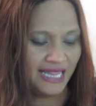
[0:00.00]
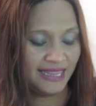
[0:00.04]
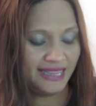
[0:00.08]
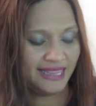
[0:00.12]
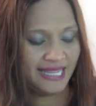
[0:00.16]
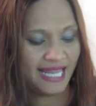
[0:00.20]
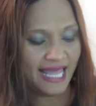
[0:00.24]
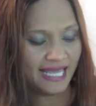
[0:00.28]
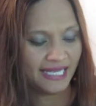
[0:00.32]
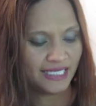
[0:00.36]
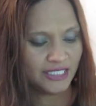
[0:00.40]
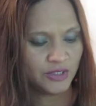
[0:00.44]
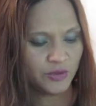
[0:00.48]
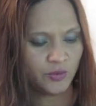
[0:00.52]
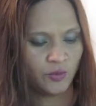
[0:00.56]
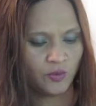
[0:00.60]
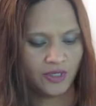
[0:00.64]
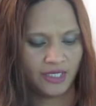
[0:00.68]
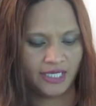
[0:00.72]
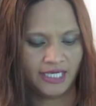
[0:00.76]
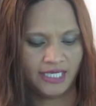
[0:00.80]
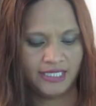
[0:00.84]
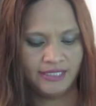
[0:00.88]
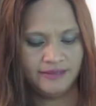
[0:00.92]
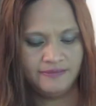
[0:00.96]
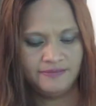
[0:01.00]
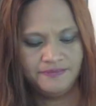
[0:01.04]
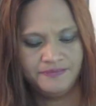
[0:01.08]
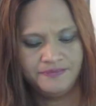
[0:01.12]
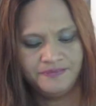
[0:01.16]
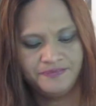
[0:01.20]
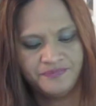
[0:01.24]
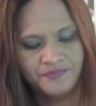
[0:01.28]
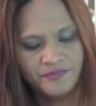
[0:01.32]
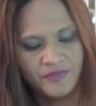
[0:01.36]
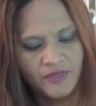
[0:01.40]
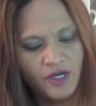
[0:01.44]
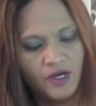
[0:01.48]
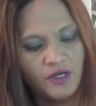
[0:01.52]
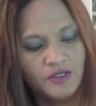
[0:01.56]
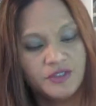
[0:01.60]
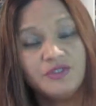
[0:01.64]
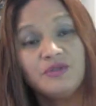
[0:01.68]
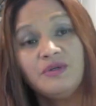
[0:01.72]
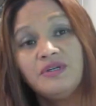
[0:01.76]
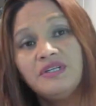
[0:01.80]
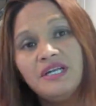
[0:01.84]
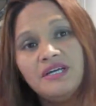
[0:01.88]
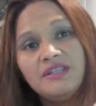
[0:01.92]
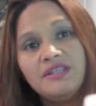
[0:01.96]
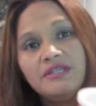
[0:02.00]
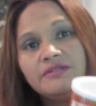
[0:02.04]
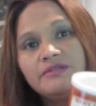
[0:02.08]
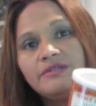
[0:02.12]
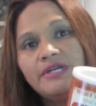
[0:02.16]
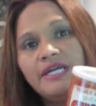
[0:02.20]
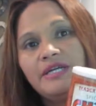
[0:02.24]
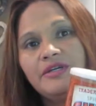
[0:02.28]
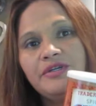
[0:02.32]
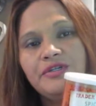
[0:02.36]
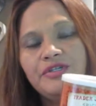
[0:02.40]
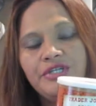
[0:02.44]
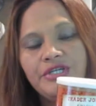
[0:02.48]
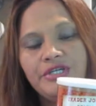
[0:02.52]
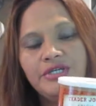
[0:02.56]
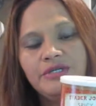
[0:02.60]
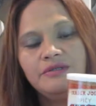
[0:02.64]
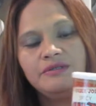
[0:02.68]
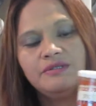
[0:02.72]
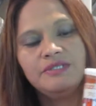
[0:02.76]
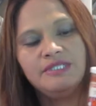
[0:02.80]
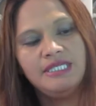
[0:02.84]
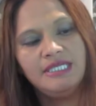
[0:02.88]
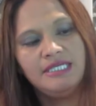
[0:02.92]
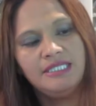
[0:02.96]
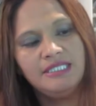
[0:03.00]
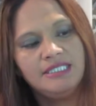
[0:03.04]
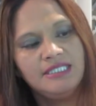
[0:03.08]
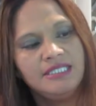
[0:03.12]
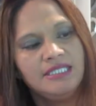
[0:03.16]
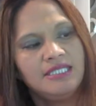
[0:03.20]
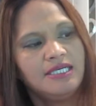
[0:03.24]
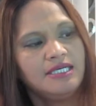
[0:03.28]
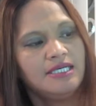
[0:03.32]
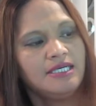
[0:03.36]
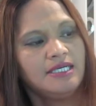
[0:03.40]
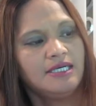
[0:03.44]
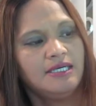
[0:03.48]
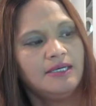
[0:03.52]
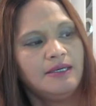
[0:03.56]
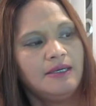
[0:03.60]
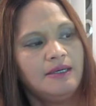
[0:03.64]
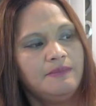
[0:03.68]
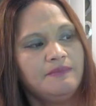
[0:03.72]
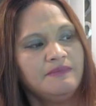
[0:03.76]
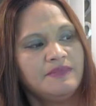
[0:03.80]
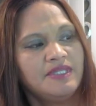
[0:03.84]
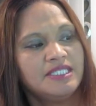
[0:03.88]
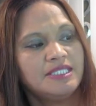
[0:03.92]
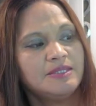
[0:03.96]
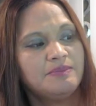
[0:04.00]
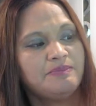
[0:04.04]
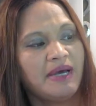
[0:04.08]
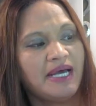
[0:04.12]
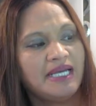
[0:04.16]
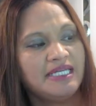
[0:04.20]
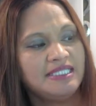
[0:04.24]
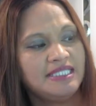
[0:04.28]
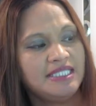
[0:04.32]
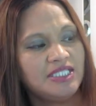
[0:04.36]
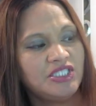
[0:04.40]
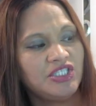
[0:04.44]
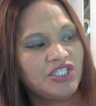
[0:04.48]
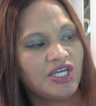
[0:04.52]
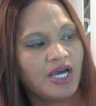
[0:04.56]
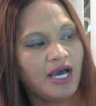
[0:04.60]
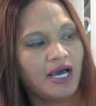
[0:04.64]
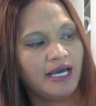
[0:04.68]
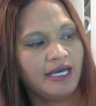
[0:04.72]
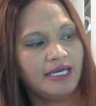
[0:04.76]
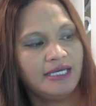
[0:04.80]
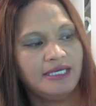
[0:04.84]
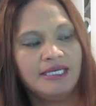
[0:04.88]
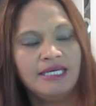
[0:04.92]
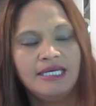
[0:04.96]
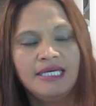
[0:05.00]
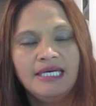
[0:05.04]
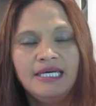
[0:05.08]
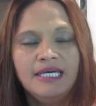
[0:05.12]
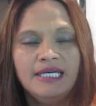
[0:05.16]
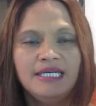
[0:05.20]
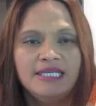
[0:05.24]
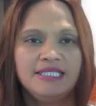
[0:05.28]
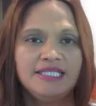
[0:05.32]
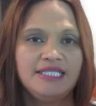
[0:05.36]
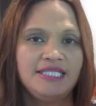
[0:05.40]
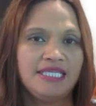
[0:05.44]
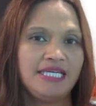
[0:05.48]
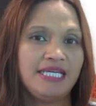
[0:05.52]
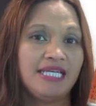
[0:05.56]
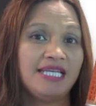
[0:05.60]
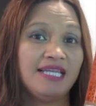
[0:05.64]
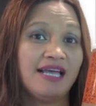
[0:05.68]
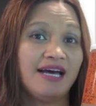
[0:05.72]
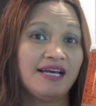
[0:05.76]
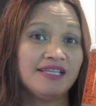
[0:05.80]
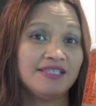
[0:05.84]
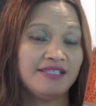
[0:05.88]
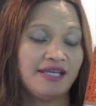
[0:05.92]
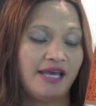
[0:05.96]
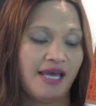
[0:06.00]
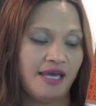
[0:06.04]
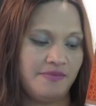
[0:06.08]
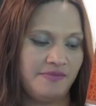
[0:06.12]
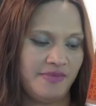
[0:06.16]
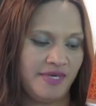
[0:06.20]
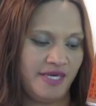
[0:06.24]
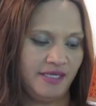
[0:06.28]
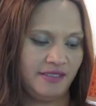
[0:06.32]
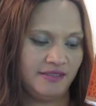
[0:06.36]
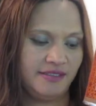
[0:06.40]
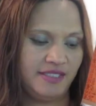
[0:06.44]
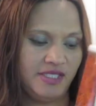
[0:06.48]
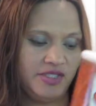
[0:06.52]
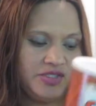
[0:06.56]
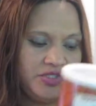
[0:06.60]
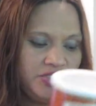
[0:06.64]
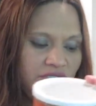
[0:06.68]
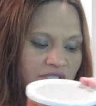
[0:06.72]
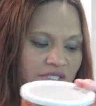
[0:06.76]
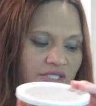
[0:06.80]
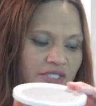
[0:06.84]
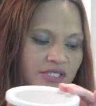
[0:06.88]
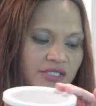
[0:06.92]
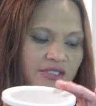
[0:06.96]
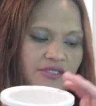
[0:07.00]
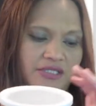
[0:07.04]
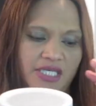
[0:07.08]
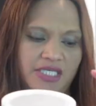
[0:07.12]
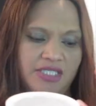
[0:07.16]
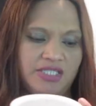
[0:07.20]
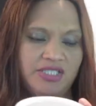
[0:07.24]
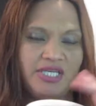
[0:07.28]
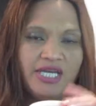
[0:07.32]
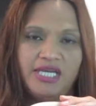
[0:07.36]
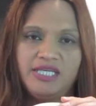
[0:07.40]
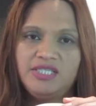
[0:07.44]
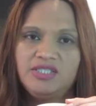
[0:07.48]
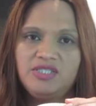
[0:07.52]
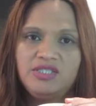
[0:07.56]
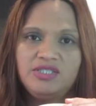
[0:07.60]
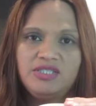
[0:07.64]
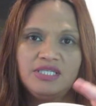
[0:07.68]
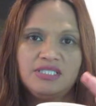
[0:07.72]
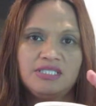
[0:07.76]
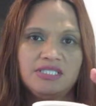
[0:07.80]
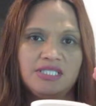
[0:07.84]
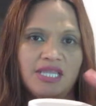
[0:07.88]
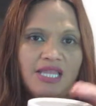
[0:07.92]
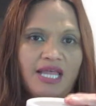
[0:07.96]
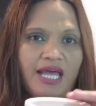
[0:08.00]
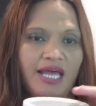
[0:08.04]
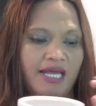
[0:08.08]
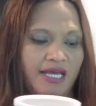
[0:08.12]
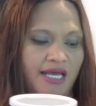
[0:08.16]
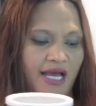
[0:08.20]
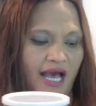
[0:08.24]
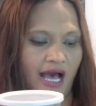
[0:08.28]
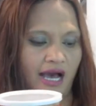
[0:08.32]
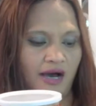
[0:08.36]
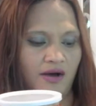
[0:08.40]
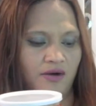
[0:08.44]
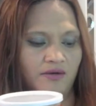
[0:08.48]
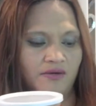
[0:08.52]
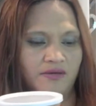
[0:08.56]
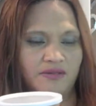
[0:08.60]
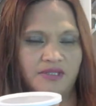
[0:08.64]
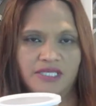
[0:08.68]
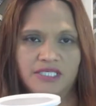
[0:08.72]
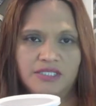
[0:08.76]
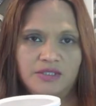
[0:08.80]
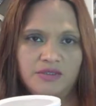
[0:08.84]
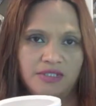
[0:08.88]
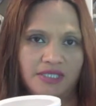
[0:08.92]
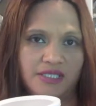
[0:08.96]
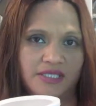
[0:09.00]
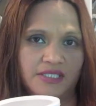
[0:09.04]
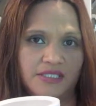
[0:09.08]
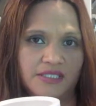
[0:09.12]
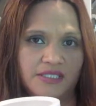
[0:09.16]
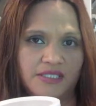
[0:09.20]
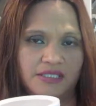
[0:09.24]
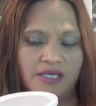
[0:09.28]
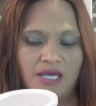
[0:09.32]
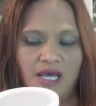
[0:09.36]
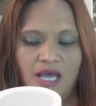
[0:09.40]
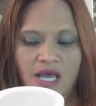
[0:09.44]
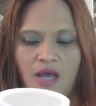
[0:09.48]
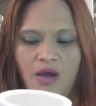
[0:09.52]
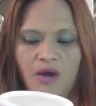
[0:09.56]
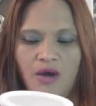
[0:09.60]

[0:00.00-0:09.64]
Next one, also another Trader Joe's, is the spicy chai tea latte mix. It tastes just like how this is,